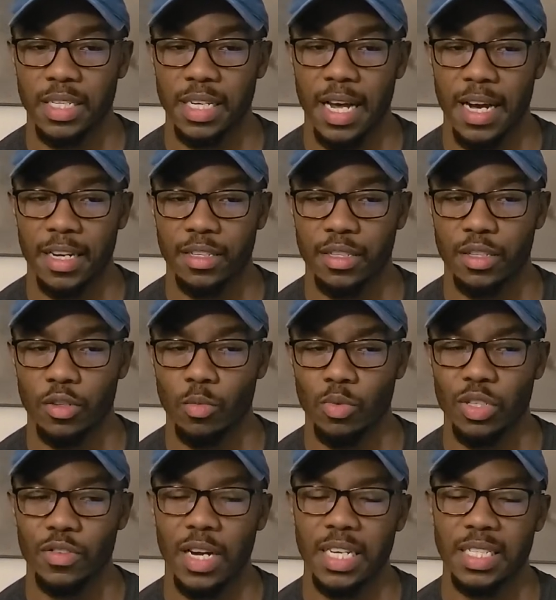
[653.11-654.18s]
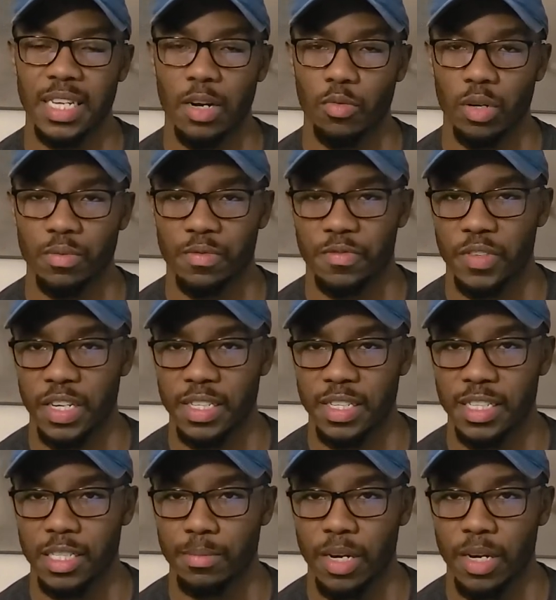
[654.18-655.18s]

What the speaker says: that I can do, I'm gonna try to stay away from fitness.